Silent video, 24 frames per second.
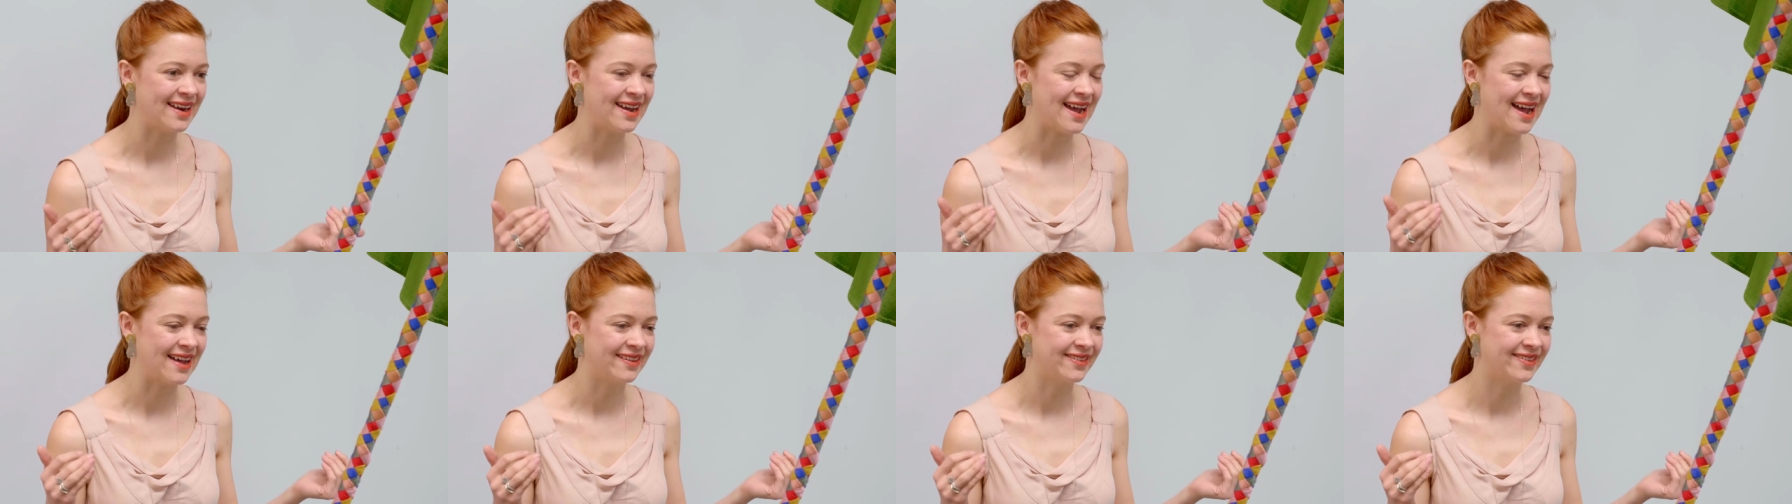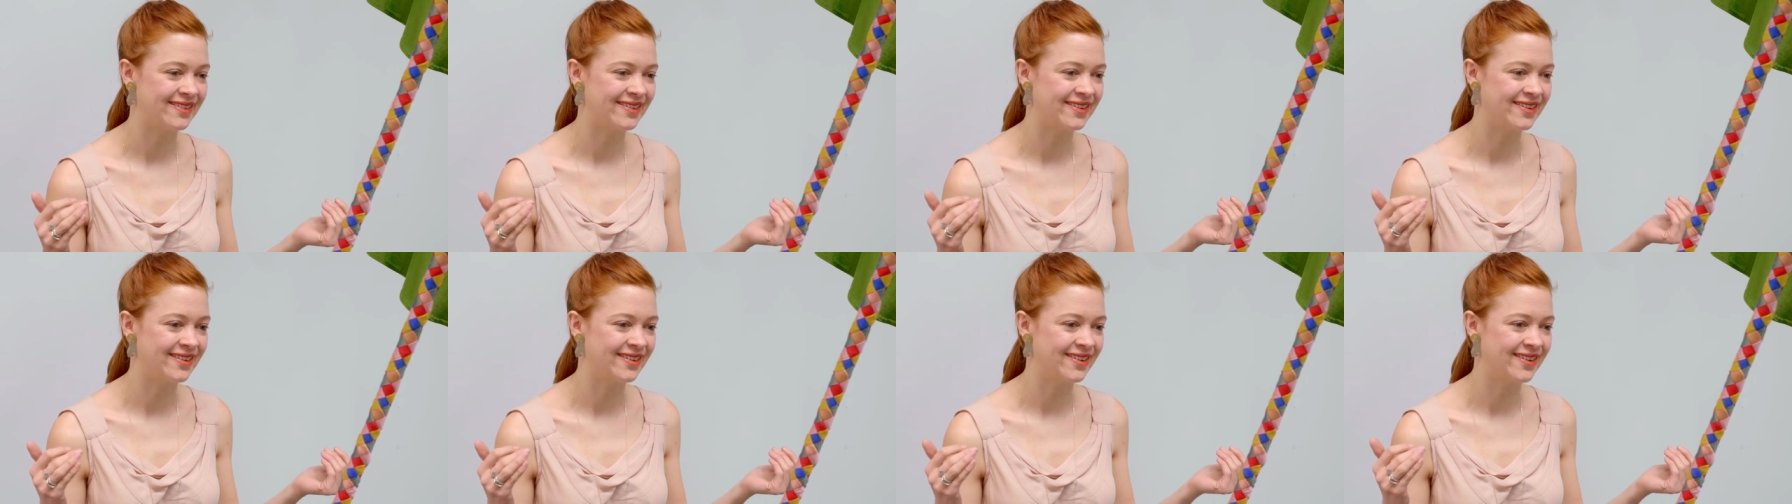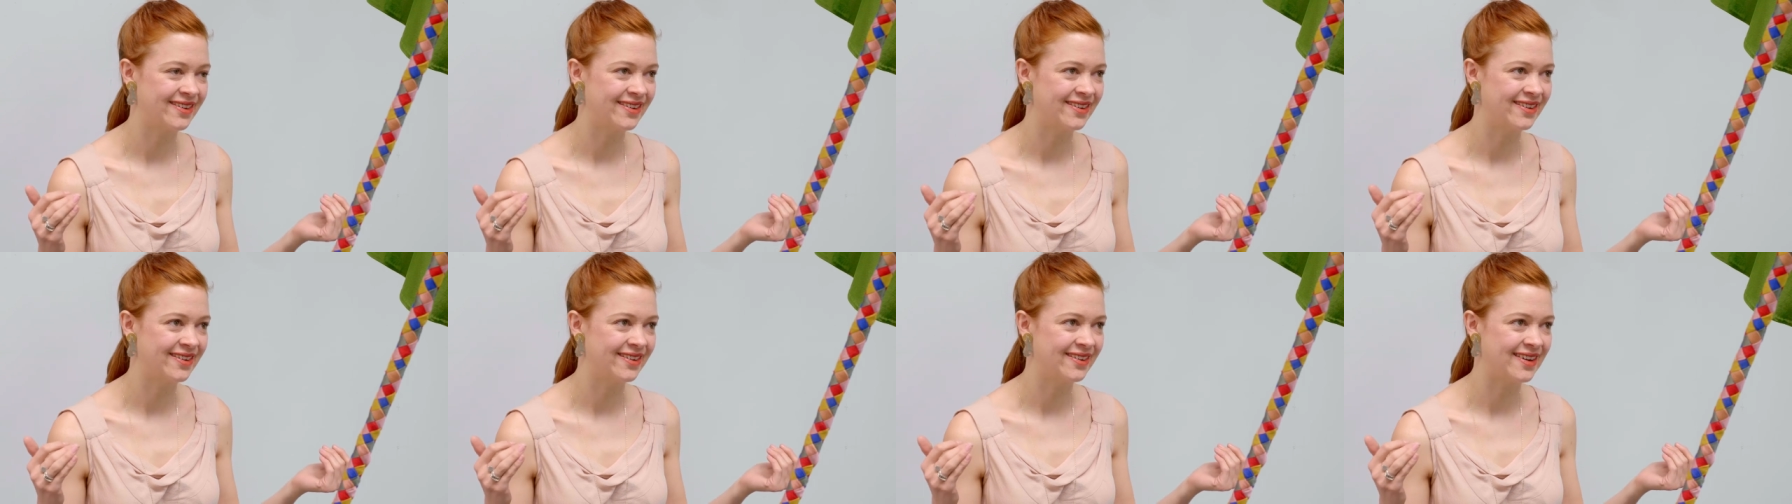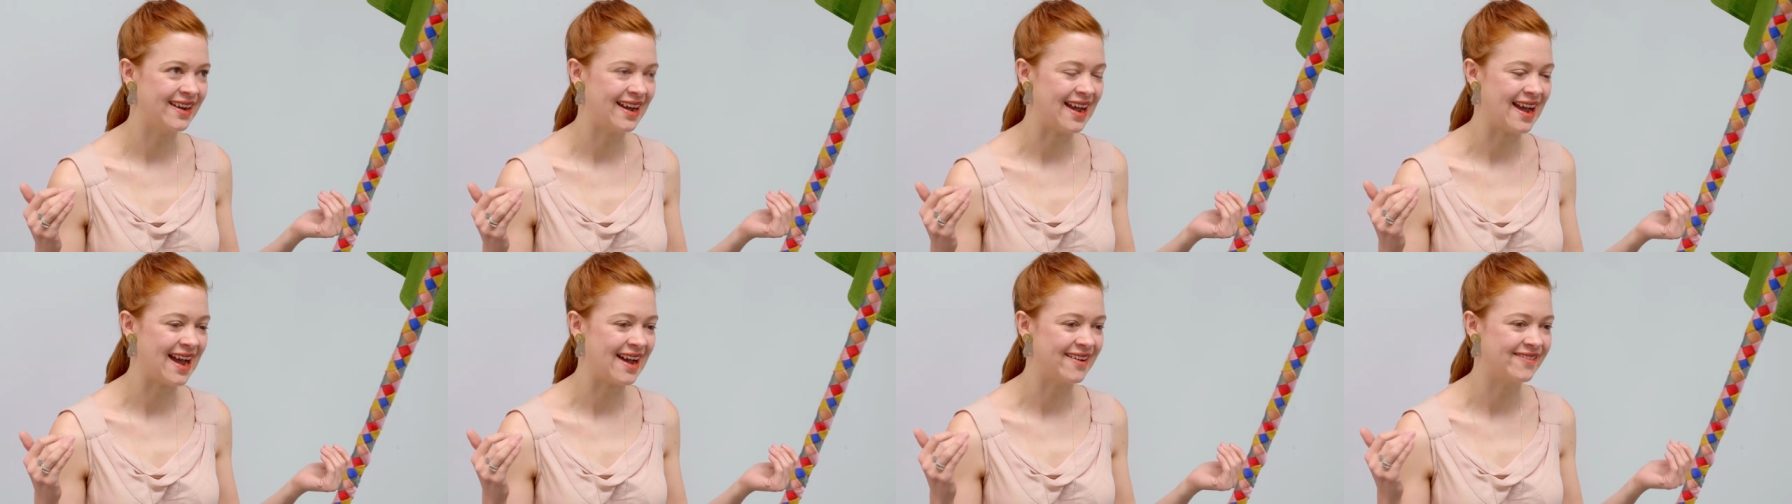has to
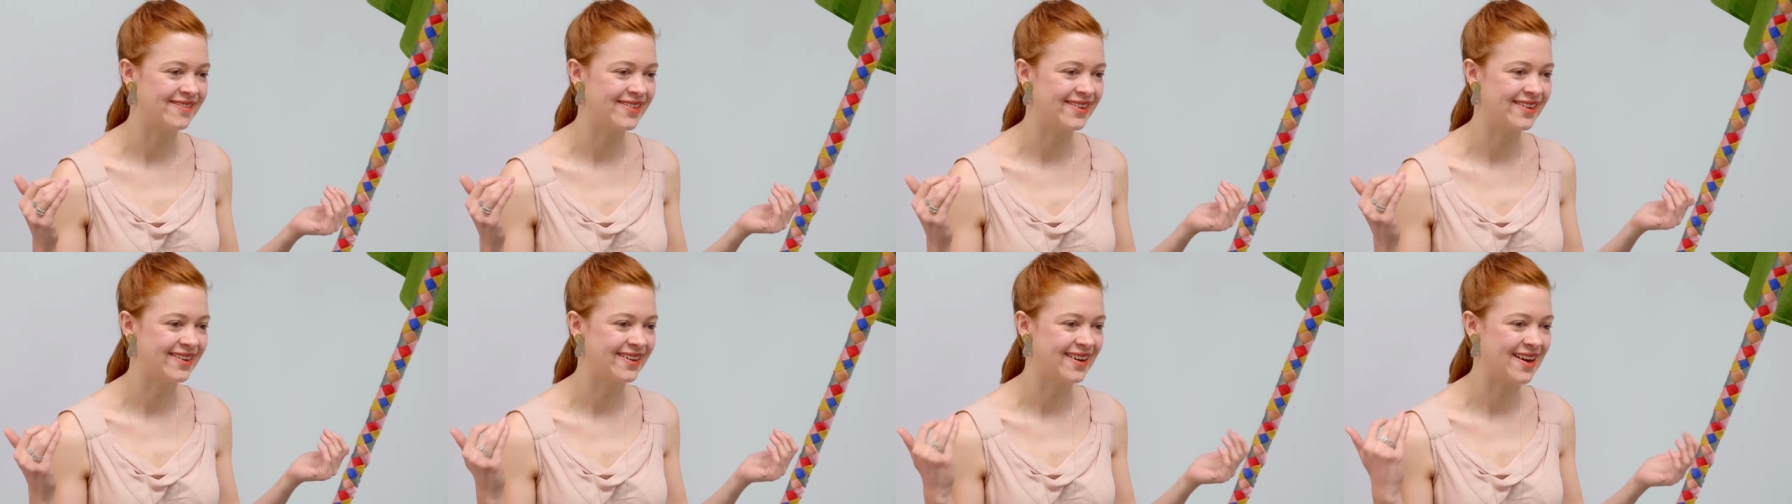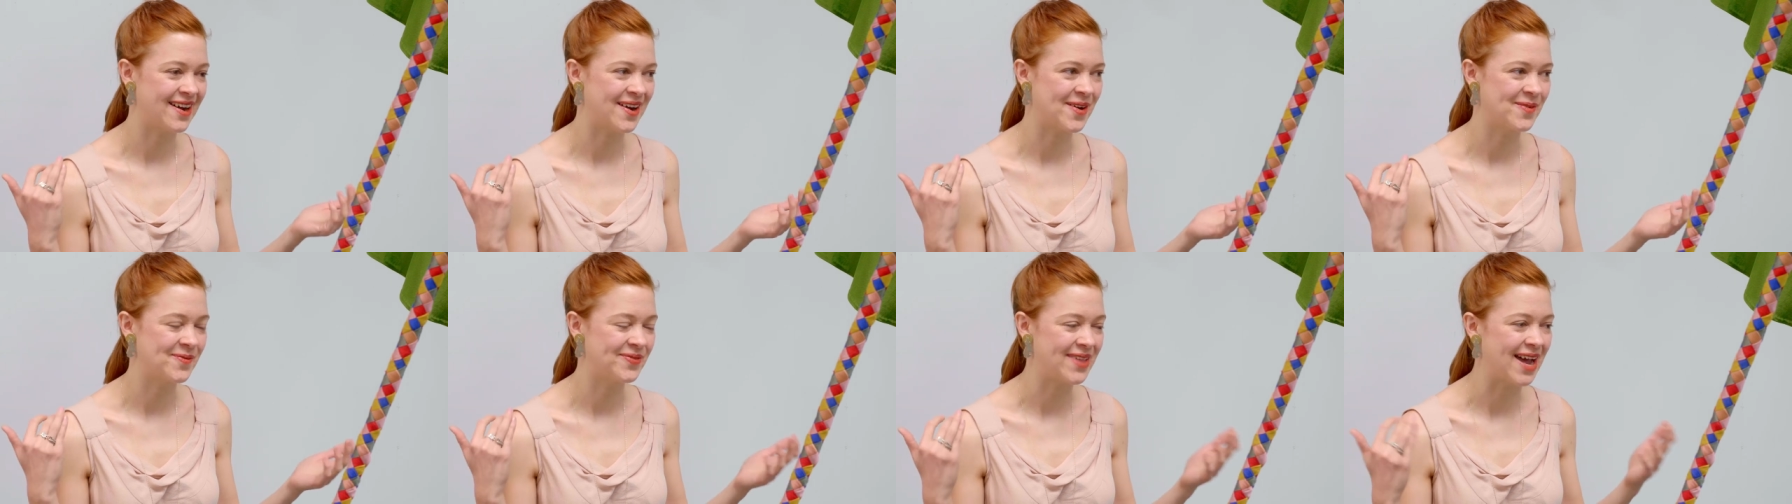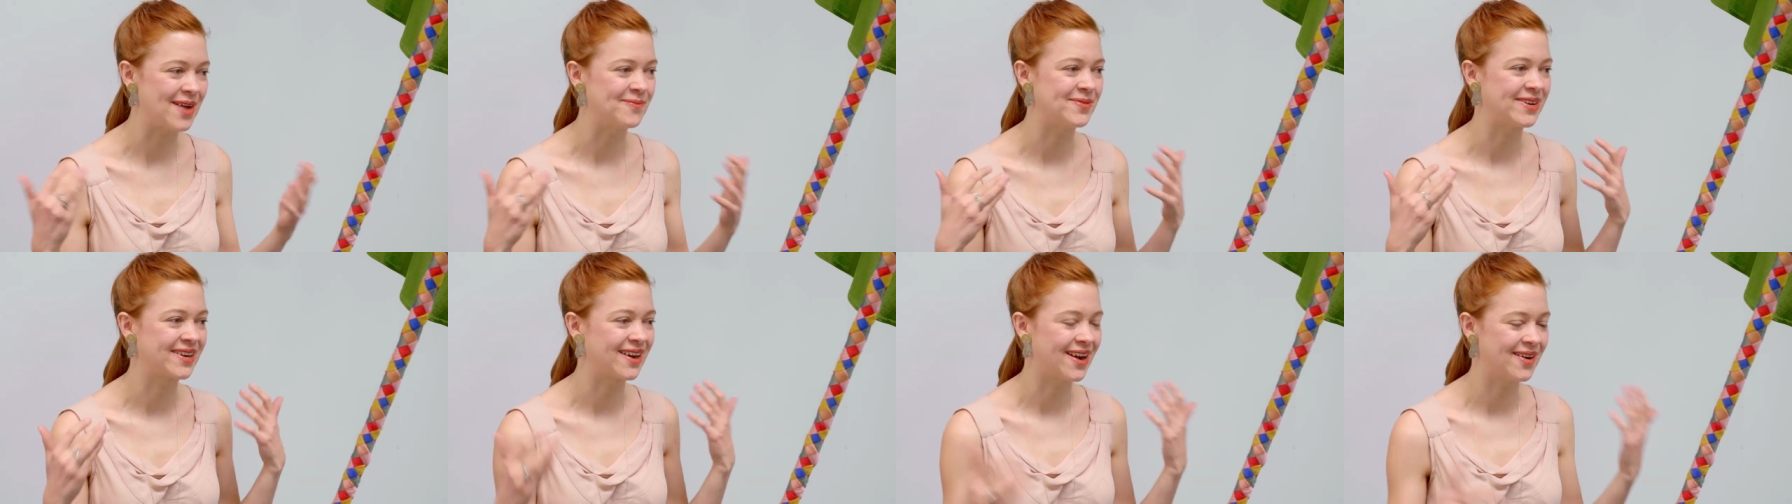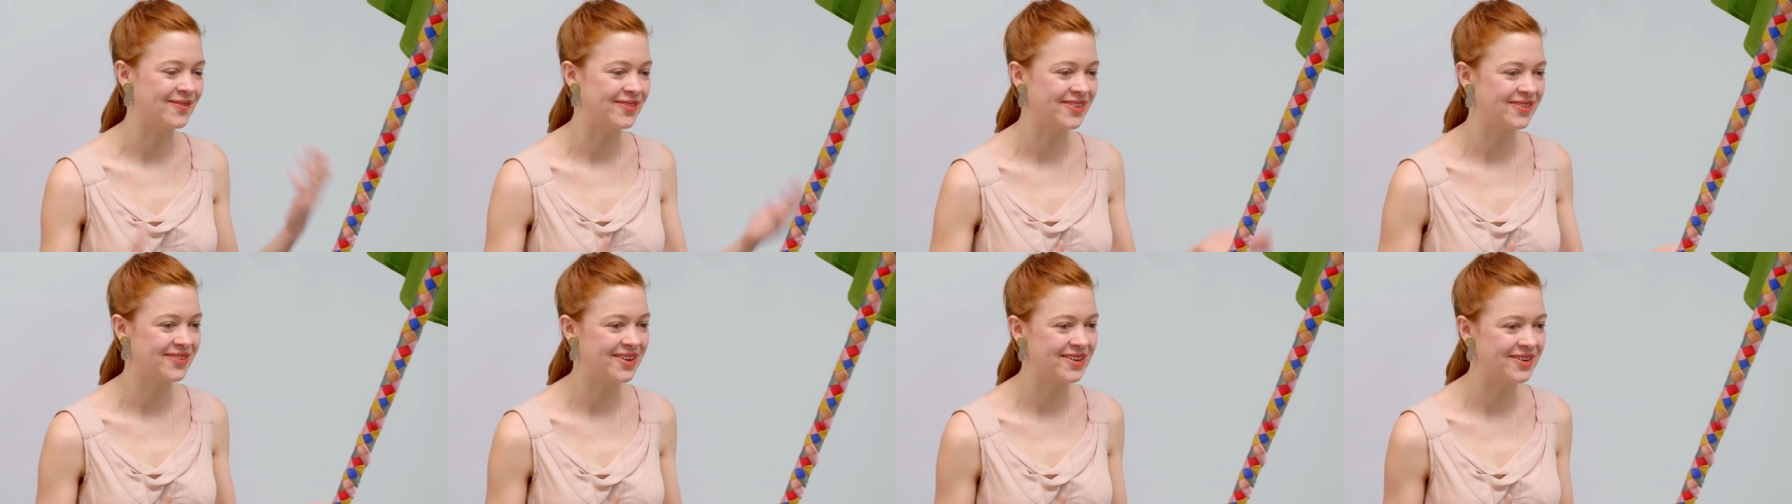have that
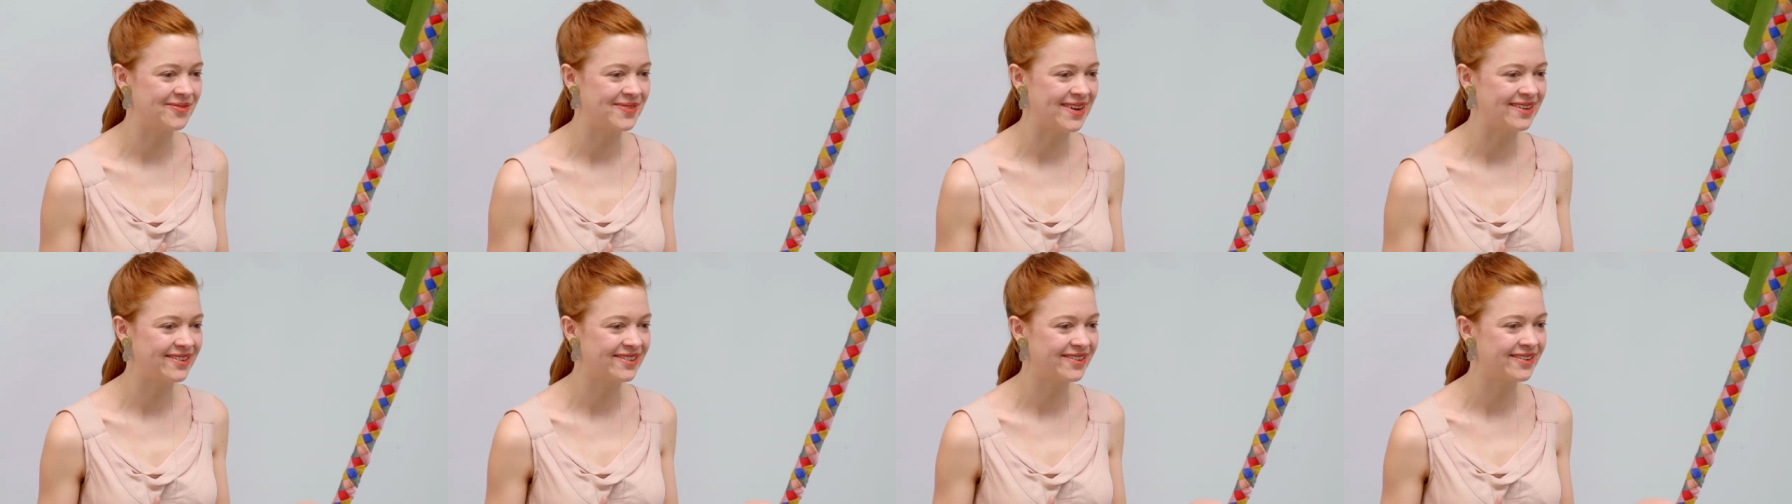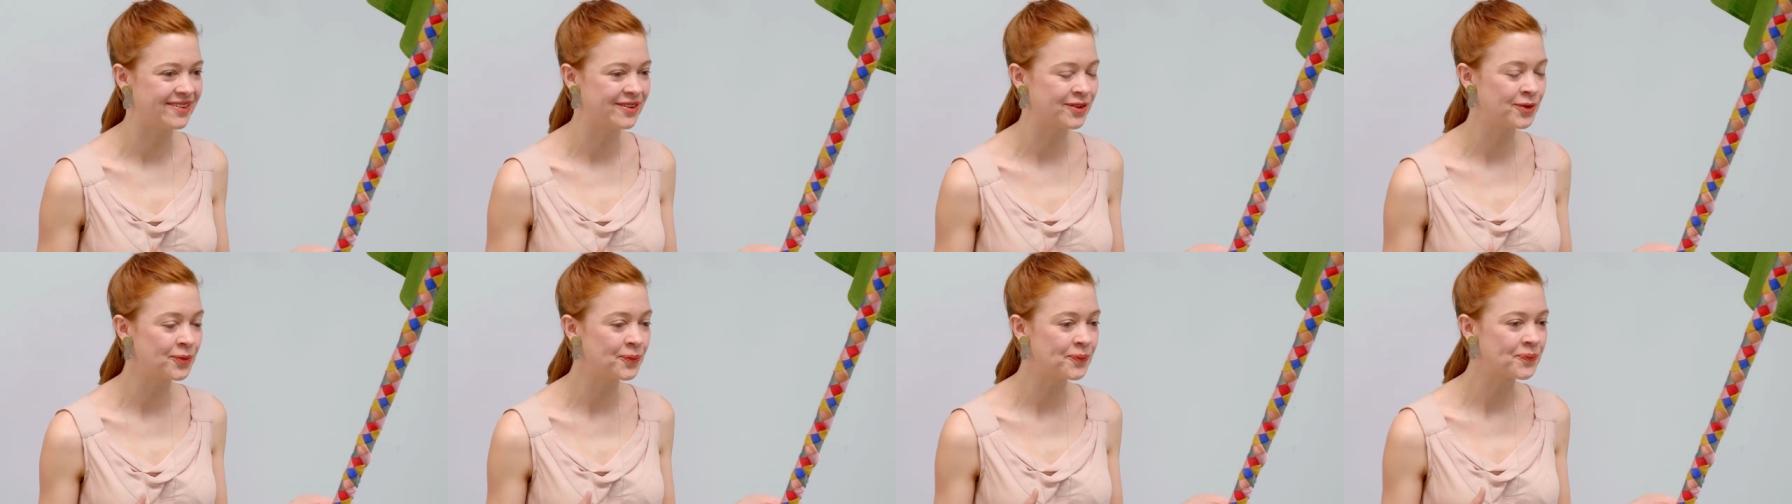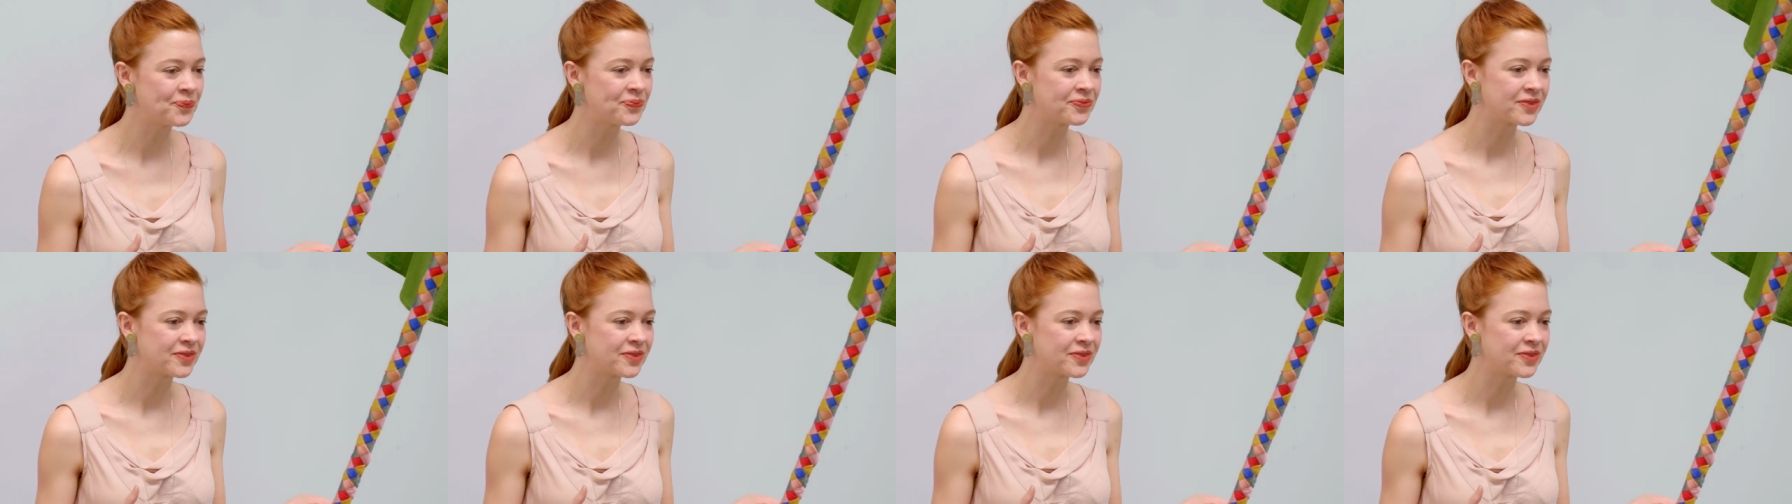becomes three-dimensional.